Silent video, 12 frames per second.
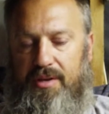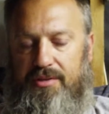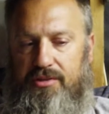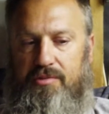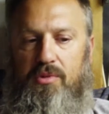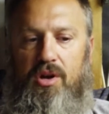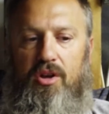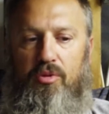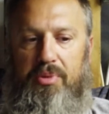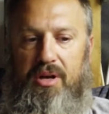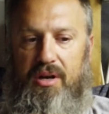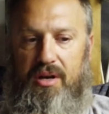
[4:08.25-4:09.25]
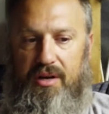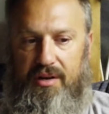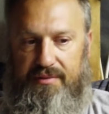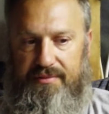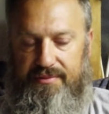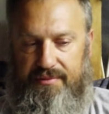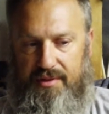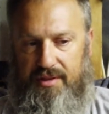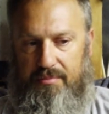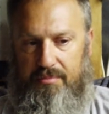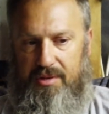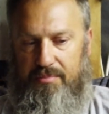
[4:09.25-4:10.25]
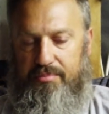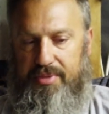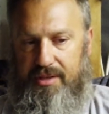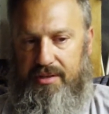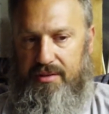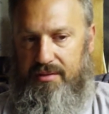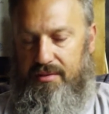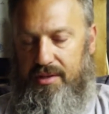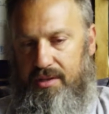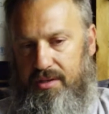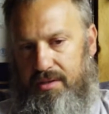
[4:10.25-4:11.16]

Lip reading: a small part of a bigger